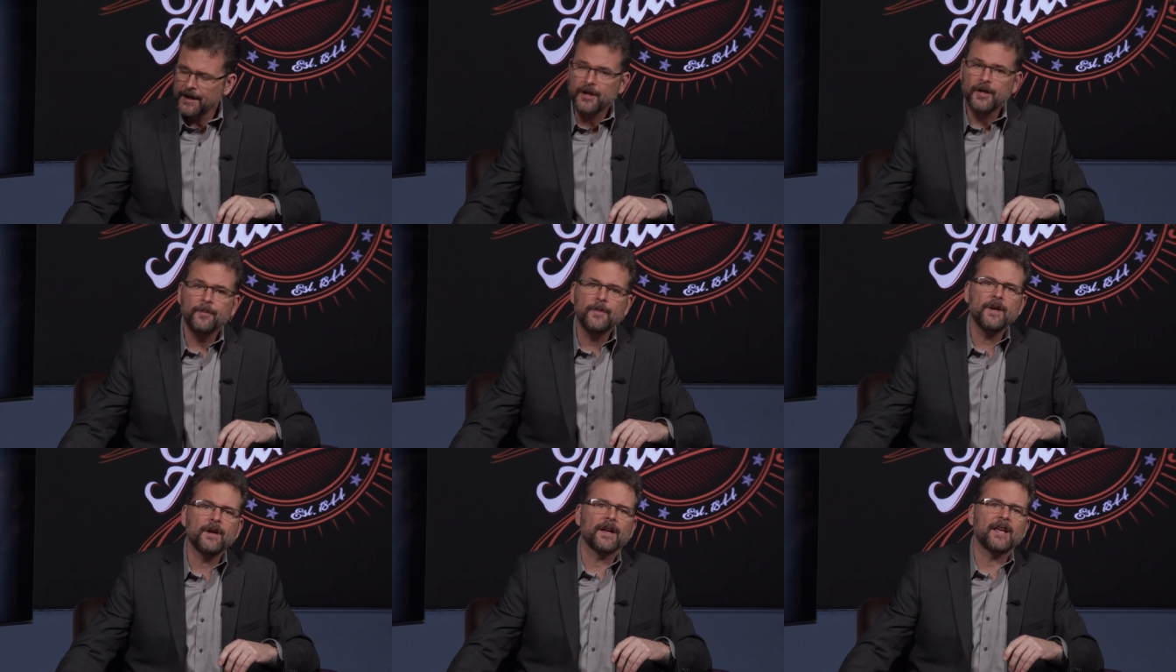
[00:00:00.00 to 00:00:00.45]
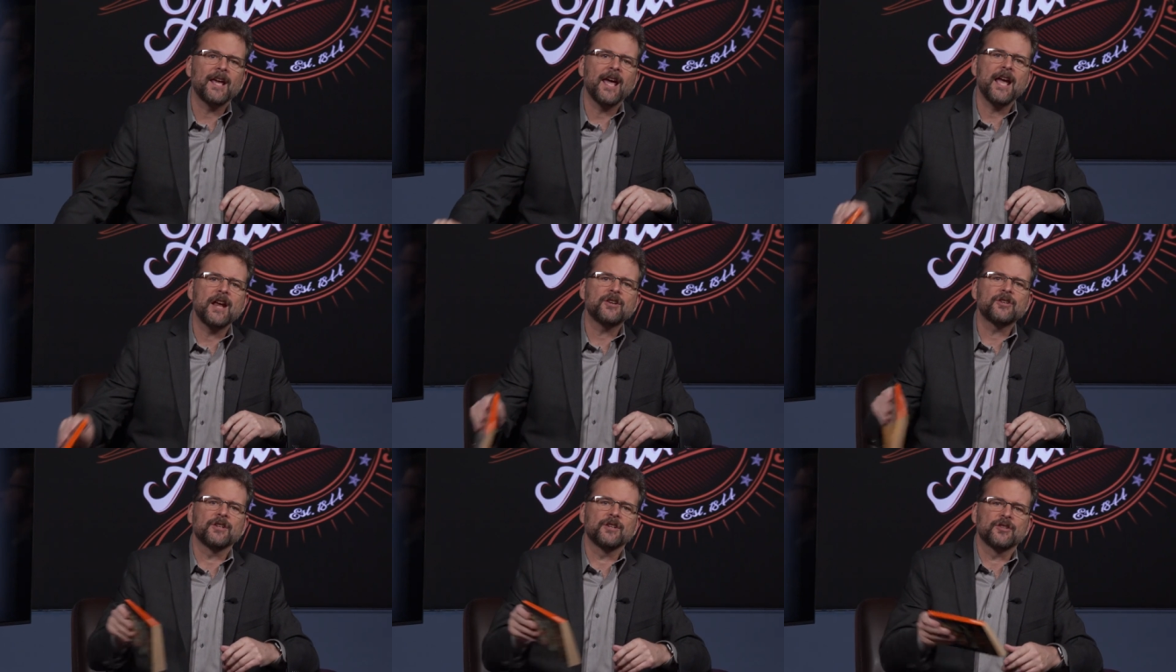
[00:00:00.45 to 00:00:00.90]

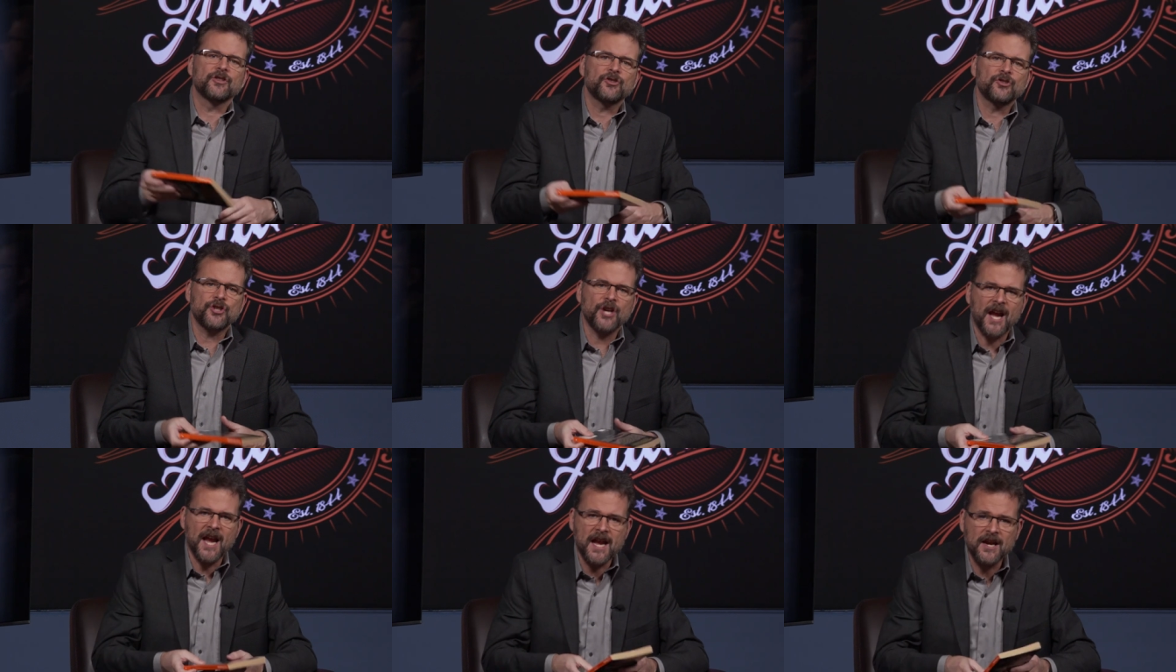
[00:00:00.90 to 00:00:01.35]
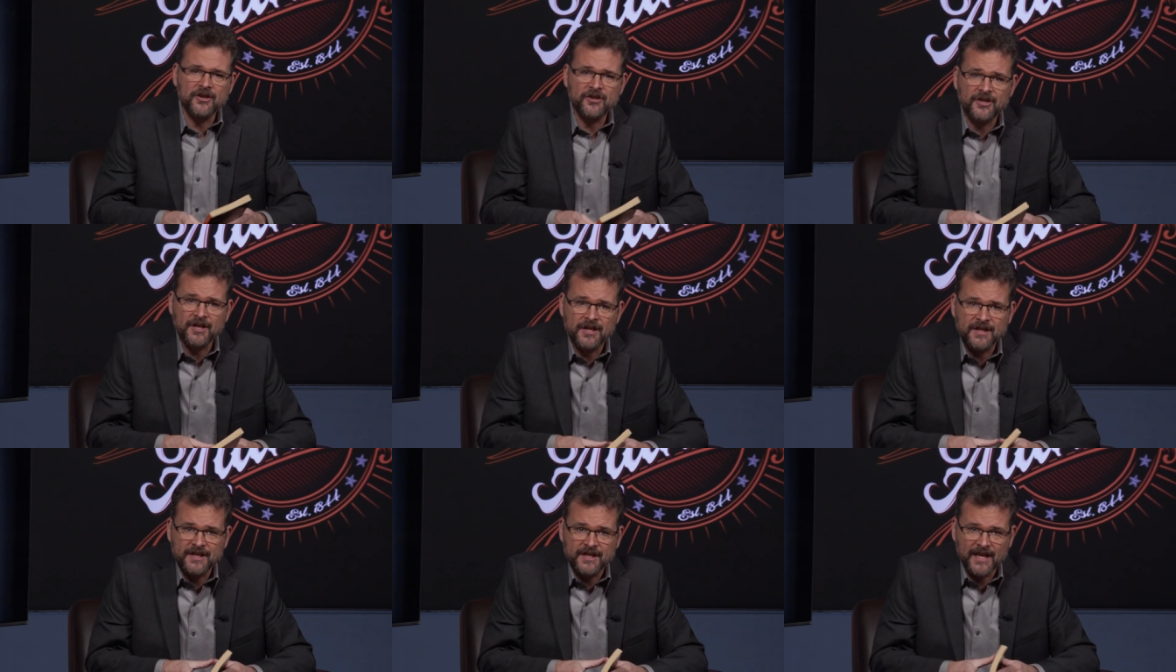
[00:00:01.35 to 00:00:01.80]
communication has
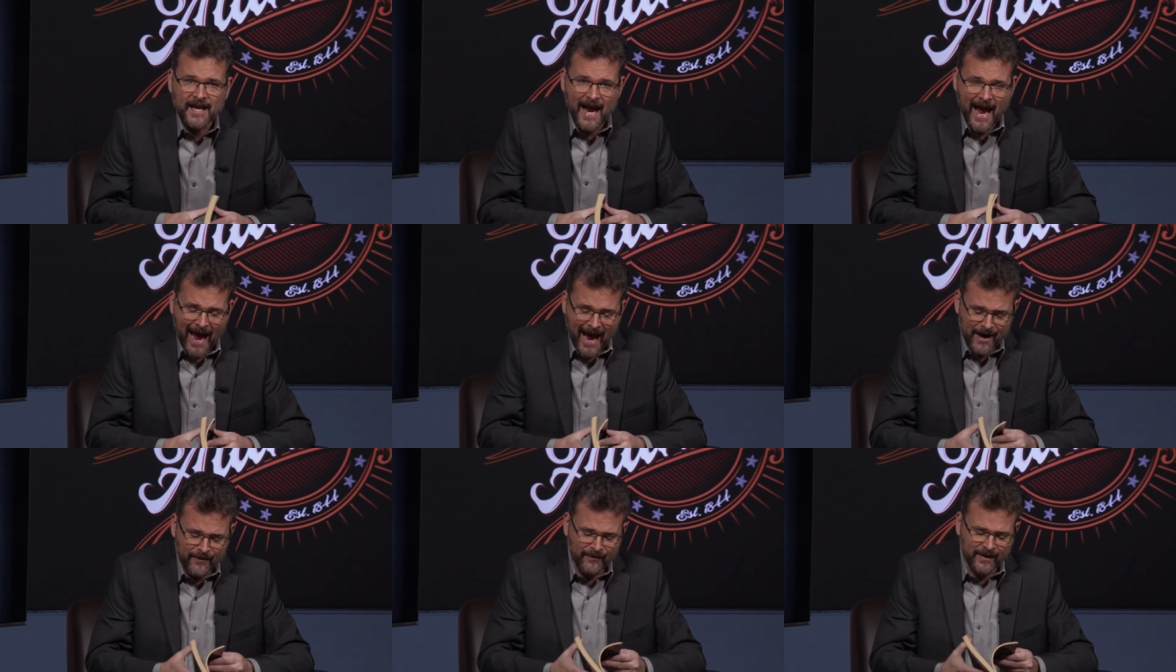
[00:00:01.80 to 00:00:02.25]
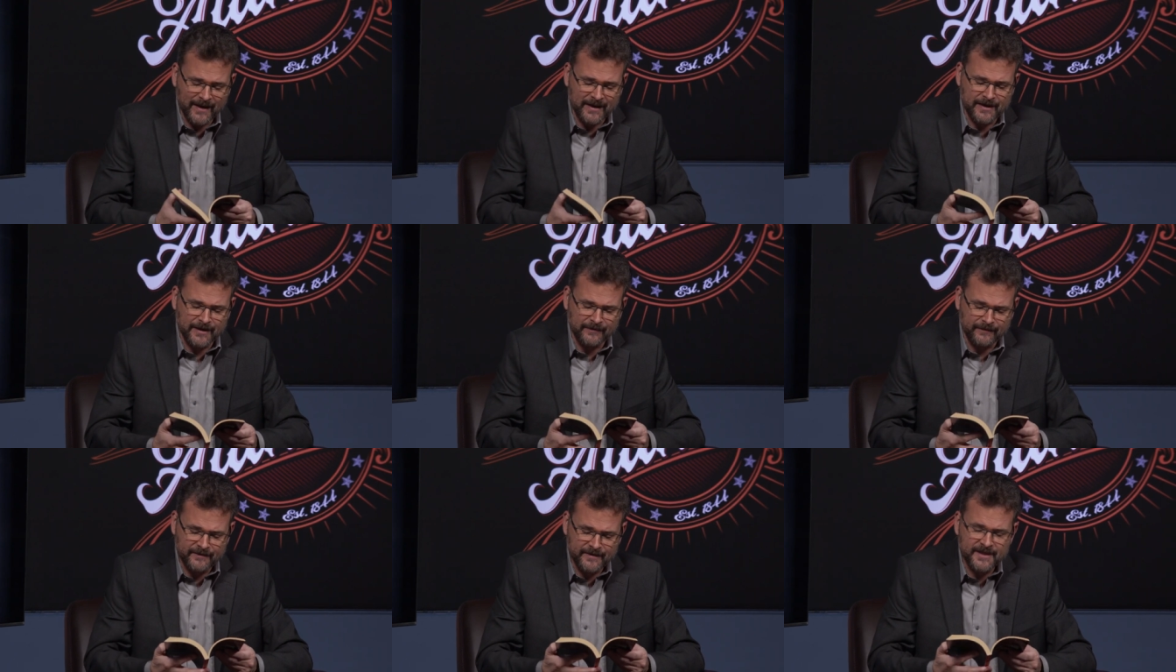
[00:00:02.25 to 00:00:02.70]
changed since the
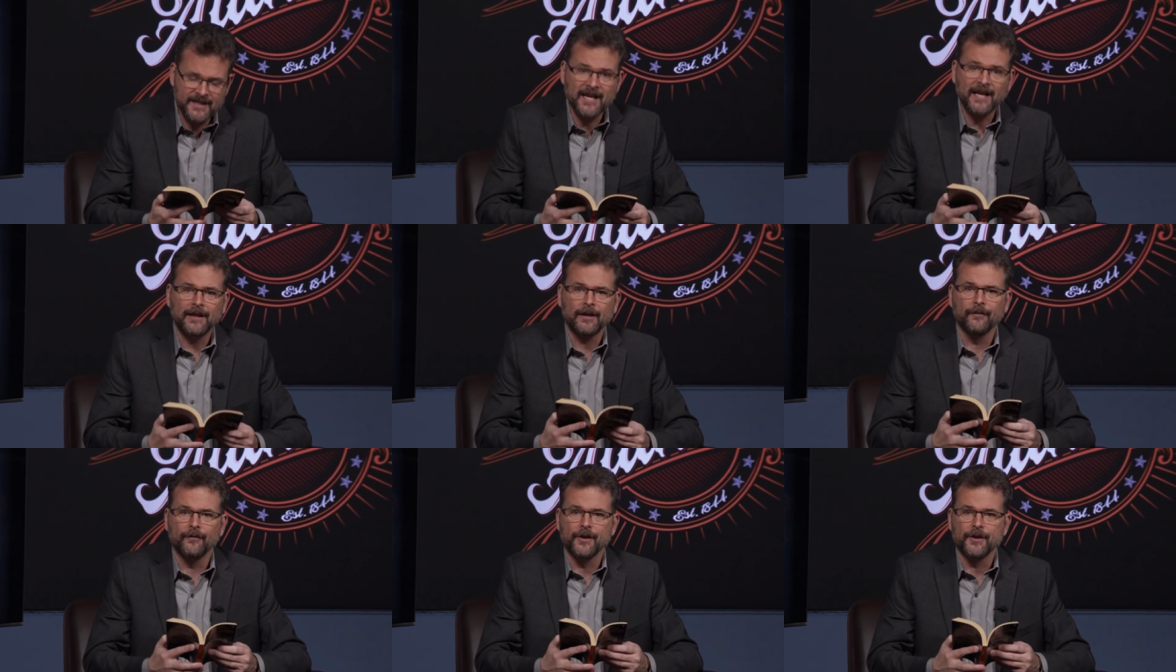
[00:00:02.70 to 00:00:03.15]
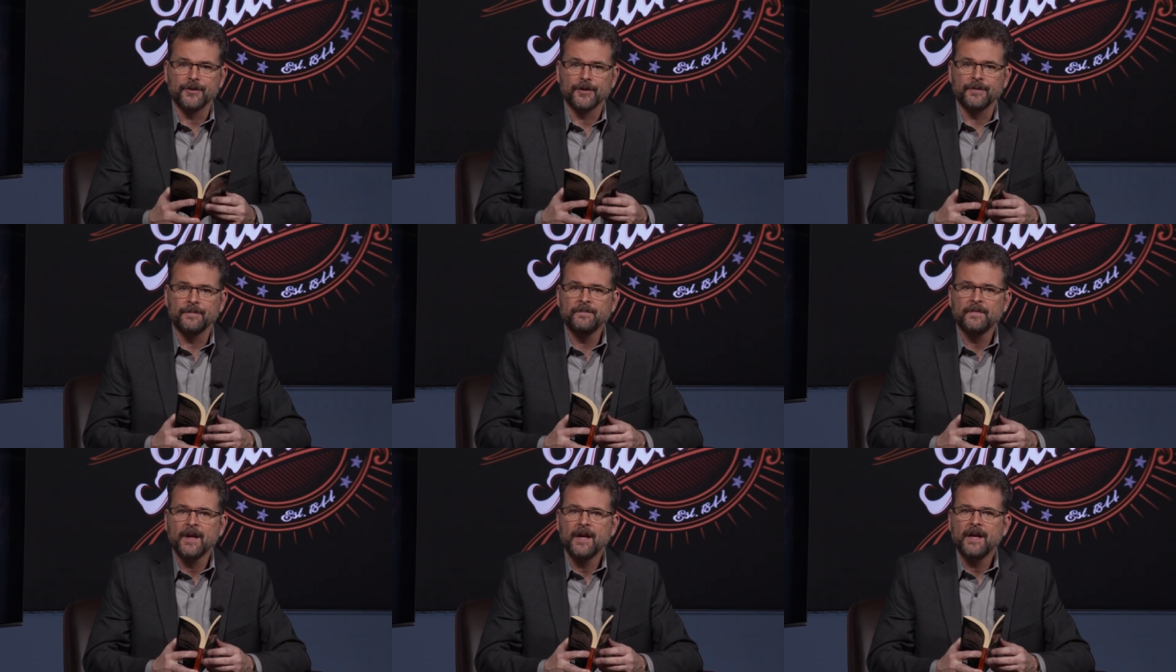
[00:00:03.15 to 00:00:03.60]
advent of
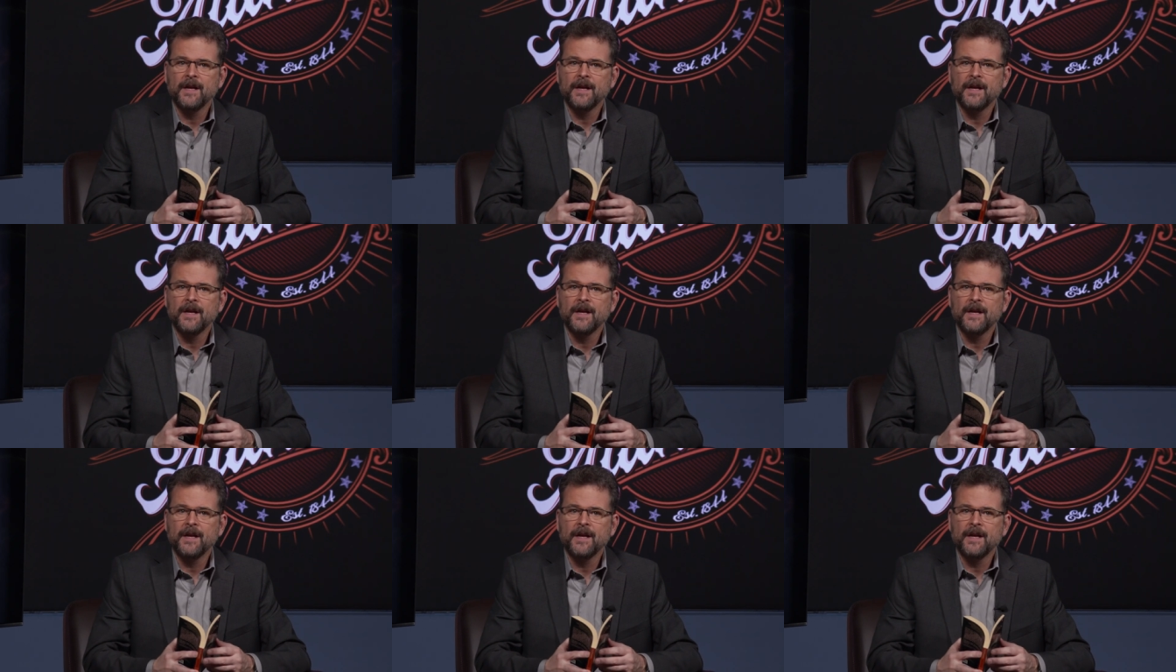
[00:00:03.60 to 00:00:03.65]
television,